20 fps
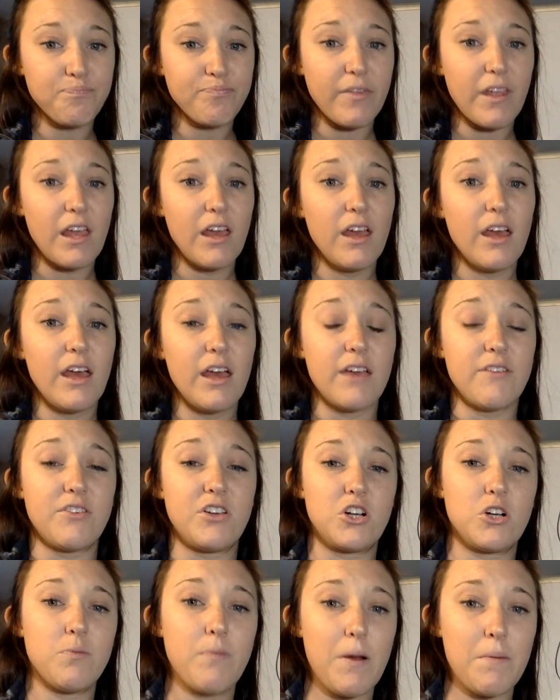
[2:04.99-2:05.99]
if
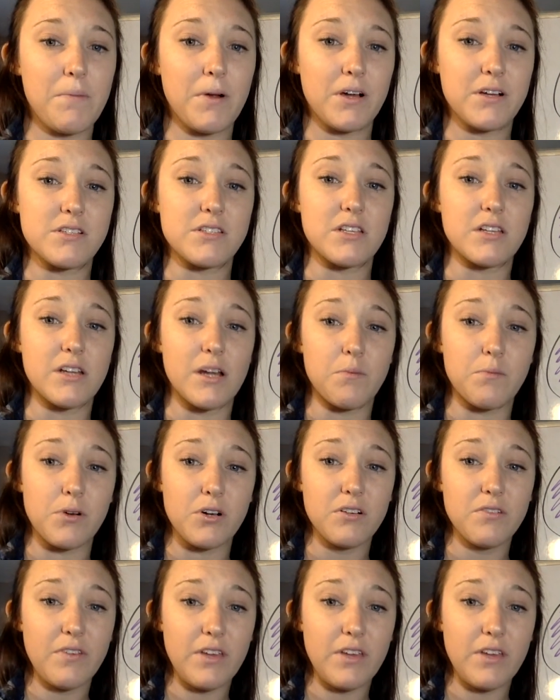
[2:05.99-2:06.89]
you remember, is the number of